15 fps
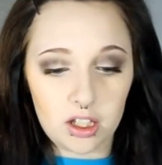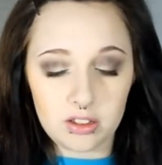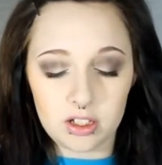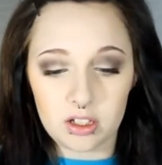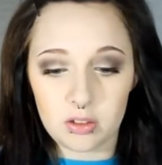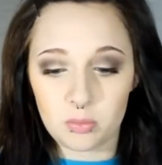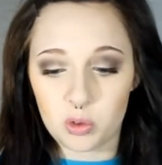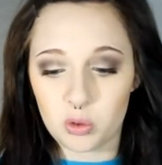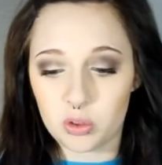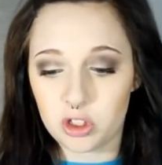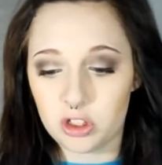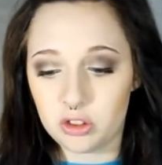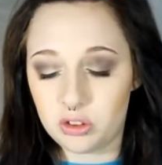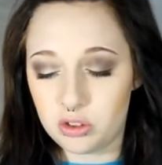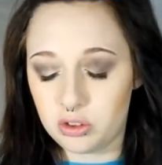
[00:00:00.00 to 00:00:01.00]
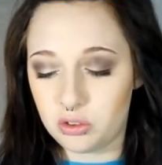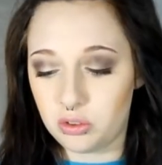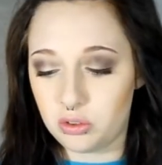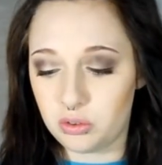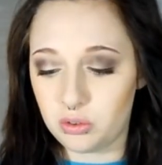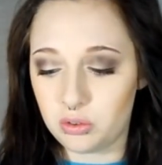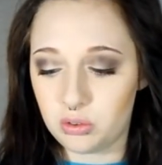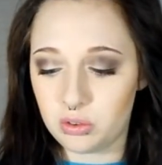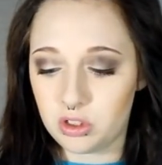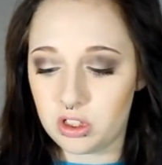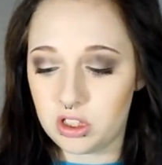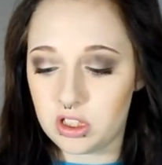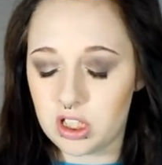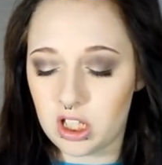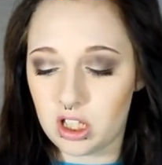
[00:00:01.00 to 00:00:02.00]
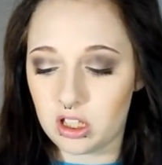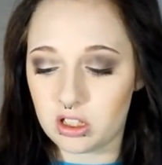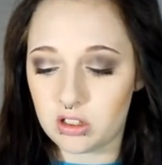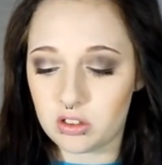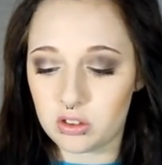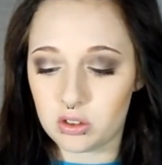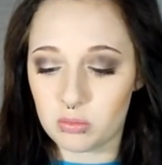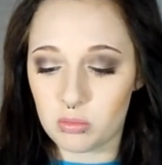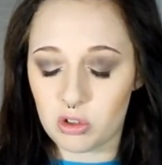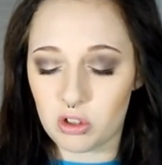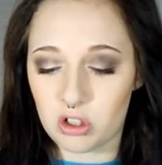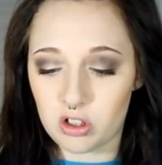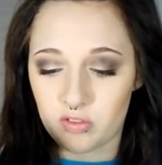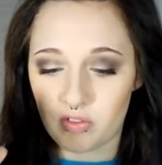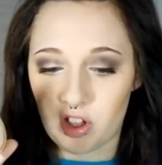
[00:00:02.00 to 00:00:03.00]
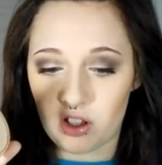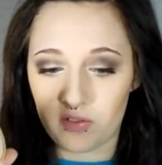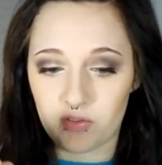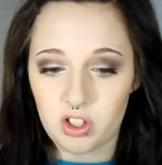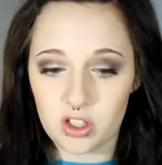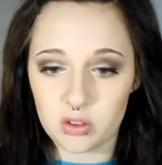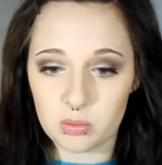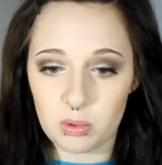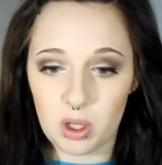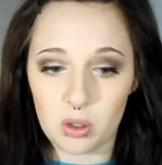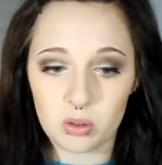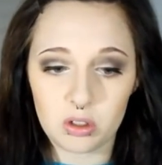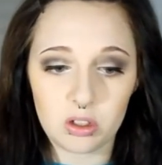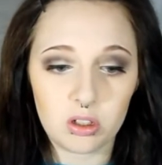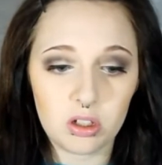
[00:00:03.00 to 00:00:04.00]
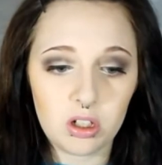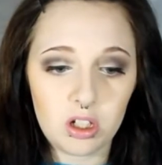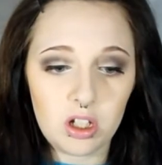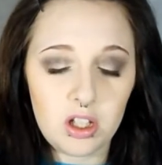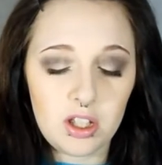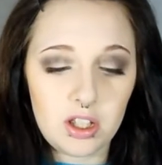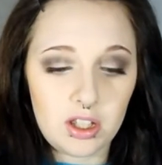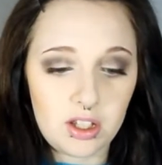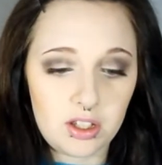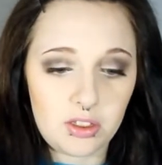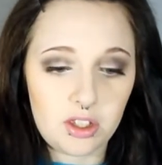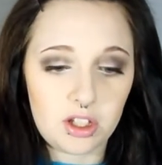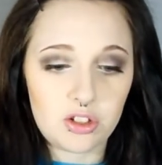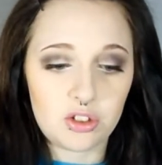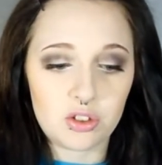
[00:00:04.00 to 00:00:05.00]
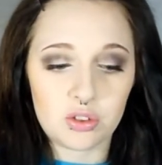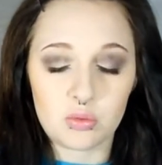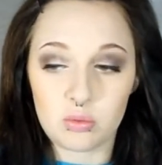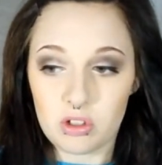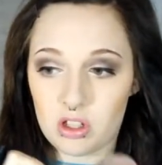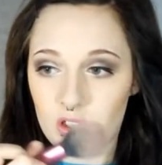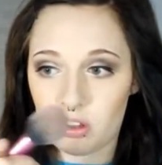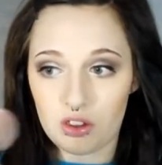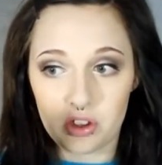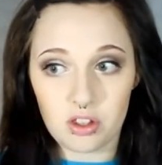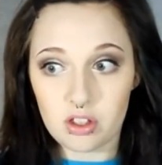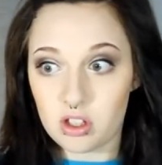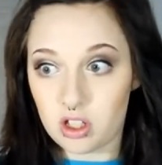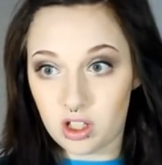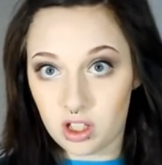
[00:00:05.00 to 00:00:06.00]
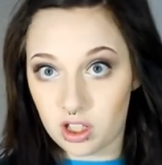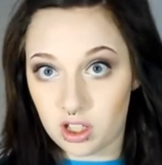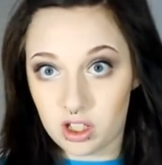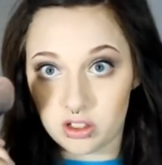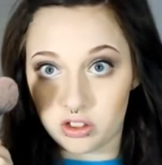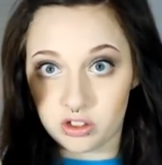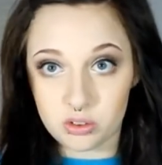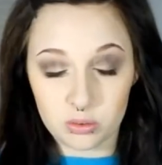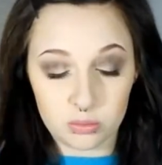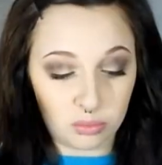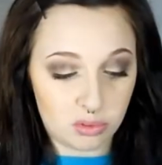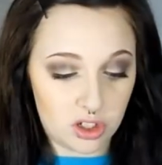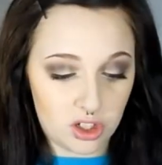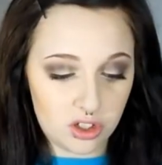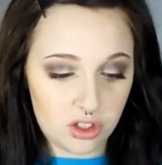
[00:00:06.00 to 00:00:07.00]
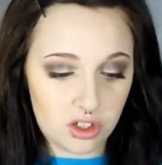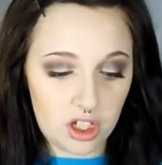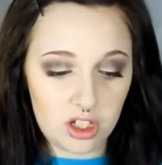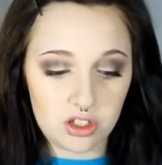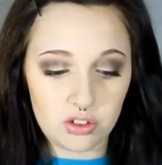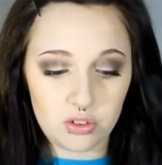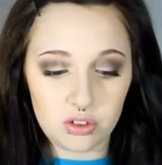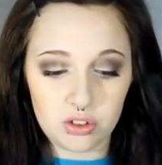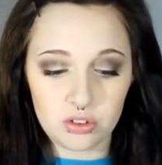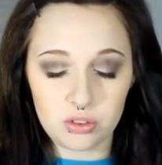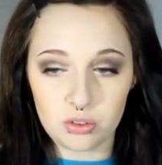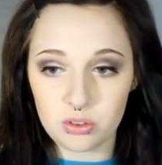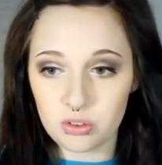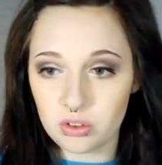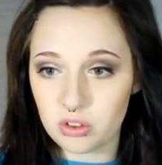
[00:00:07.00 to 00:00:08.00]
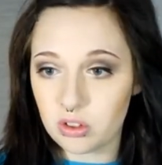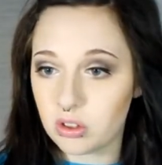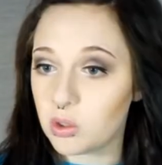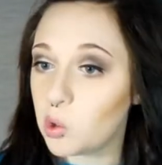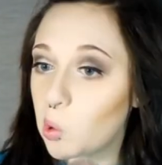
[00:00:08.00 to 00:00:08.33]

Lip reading: And then I'm going to take some more of that face powder, and then just with any old brush that you use,